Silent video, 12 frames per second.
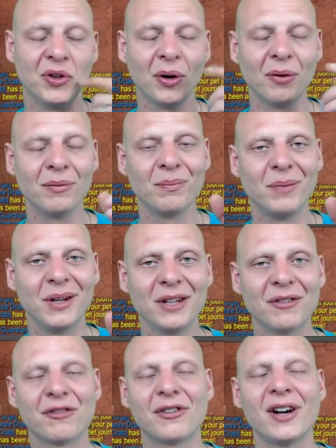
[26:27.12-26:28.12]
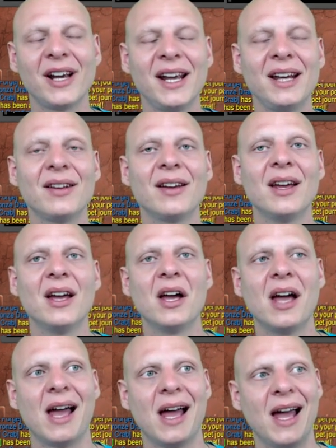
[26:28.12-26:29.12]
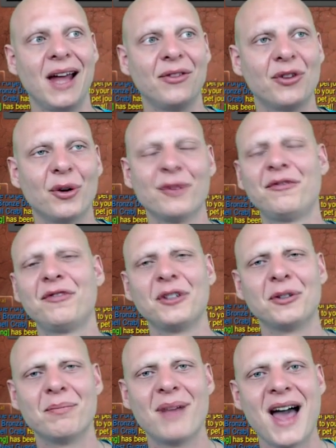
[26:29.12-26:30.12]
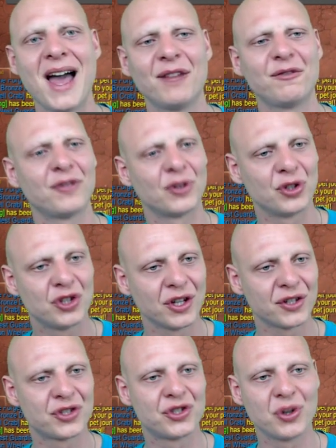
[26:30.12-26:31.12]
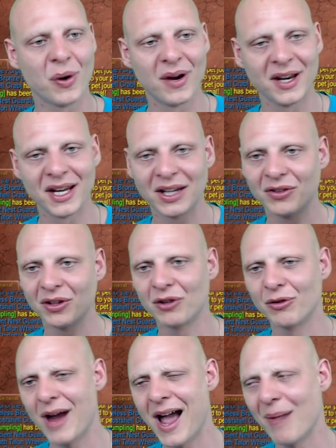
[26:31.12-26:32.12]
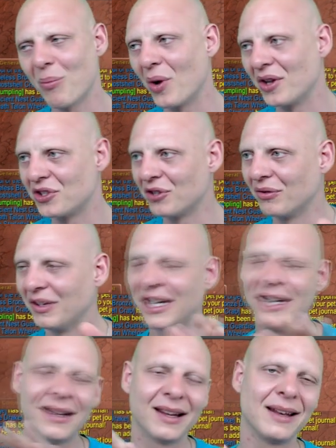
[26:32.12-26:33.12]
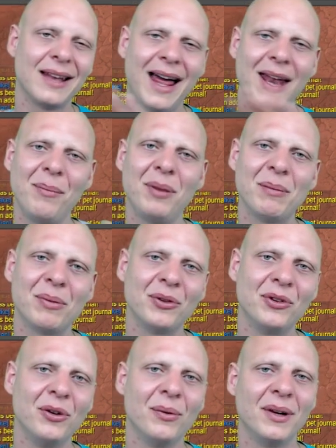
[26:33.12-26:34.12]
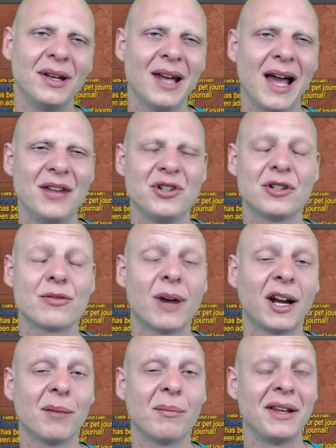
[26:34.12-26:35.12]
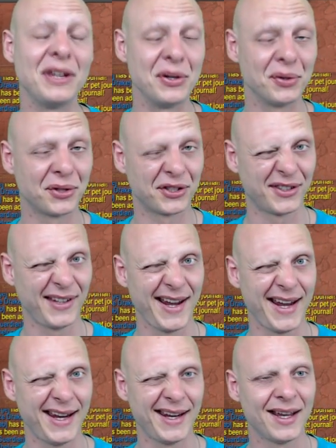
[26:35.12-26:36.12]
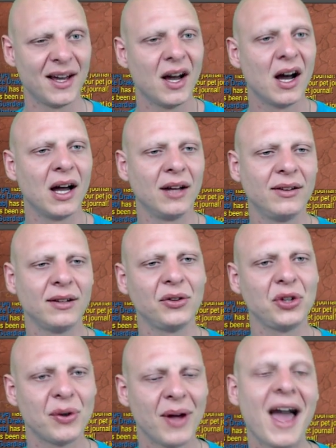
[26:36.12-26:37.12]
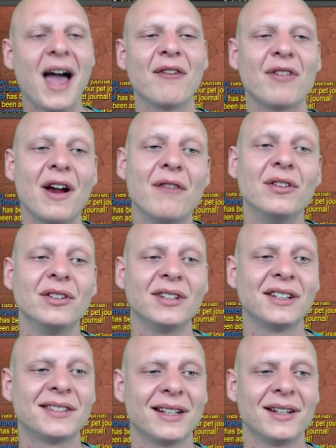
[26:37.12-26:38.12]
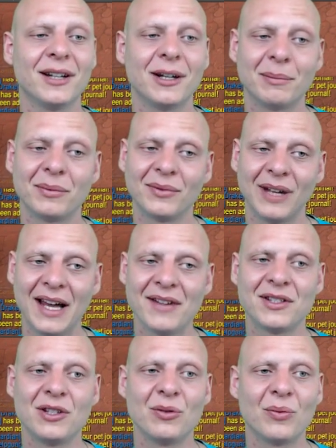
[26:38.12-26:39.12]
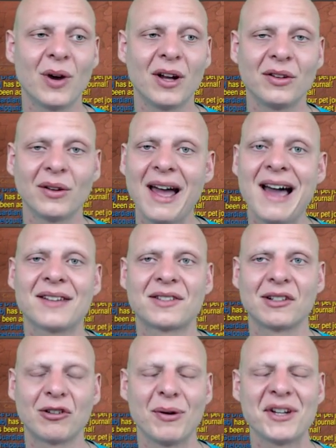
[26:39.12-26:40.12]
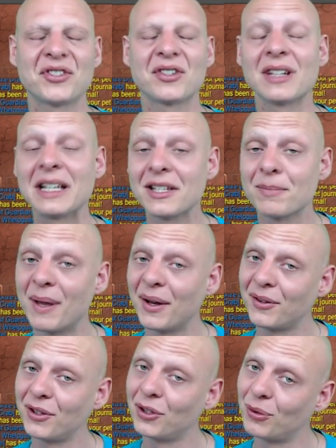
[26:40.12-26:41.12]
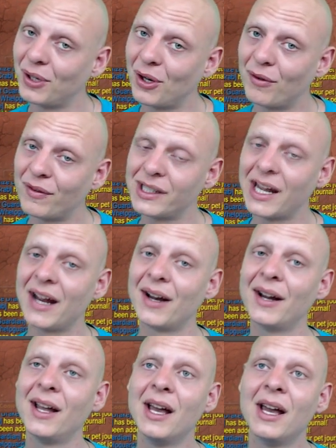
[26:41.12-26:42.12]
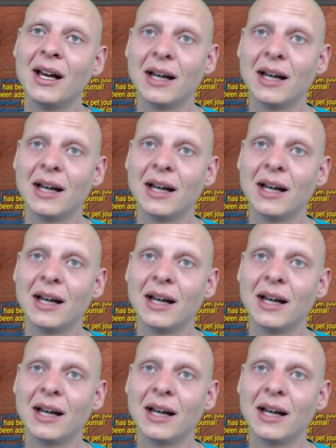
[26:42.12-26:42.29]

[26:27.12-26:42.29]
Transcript: Don't be afraid. And don't feel bad for just joining to grab what you need. A lot of people do it. I just recommend you stay until you have everything set up. As you want to ask a question, it's better to do it over there.